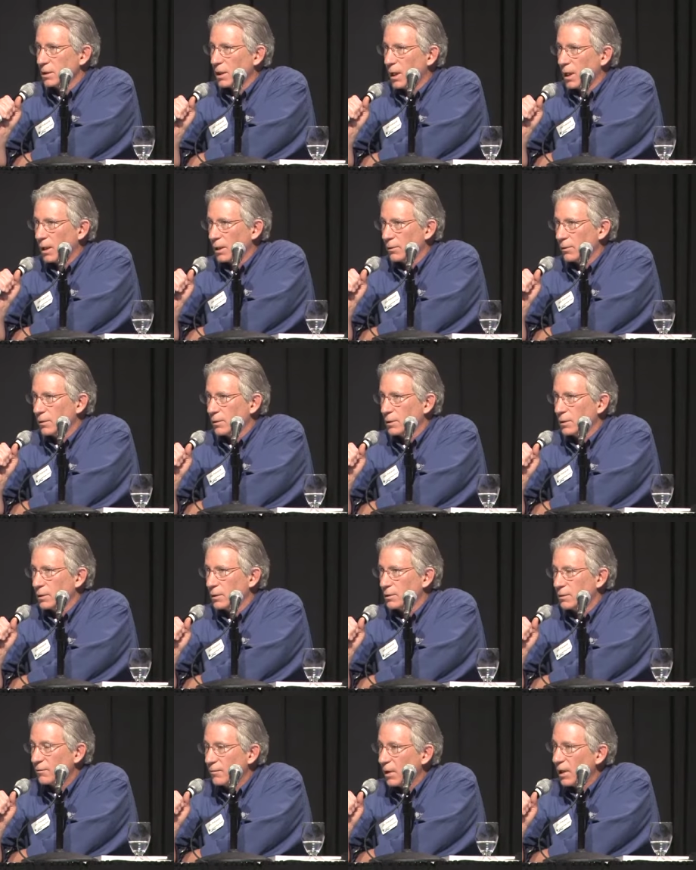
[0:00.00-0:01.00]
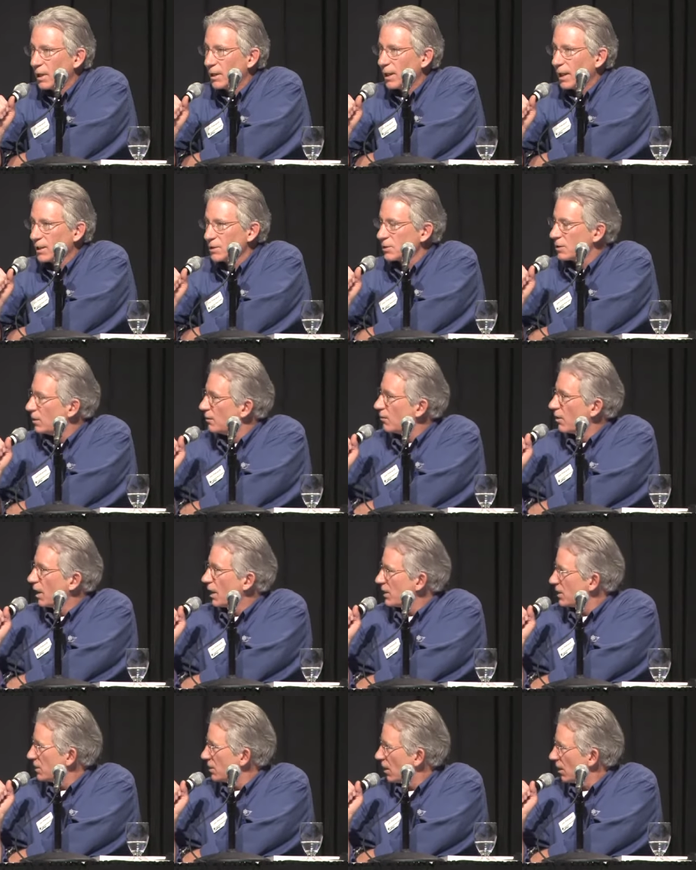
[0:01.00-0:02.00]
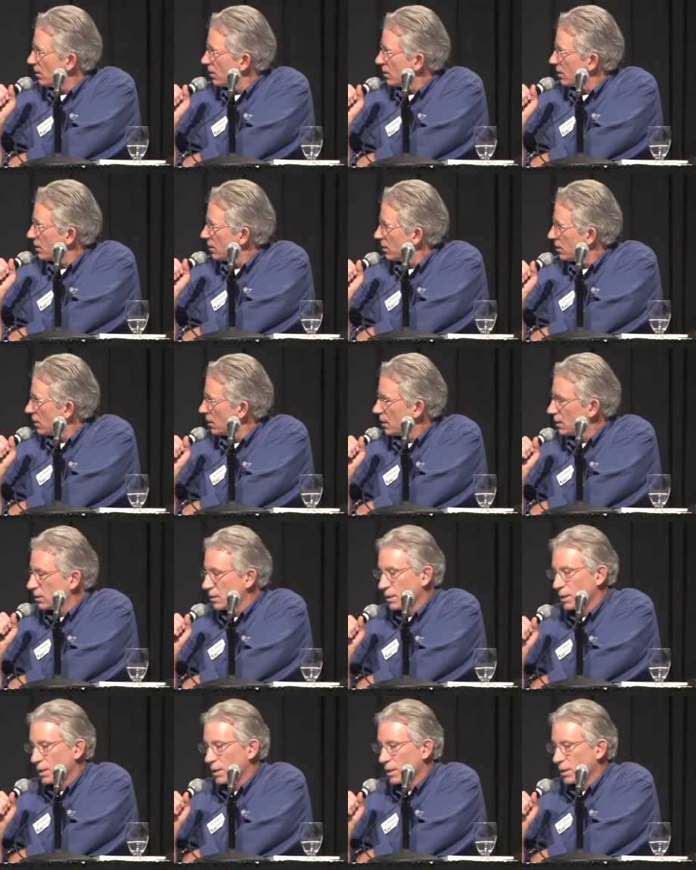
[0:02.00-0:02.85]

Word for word: Col the divide actually divides nothing. The, the,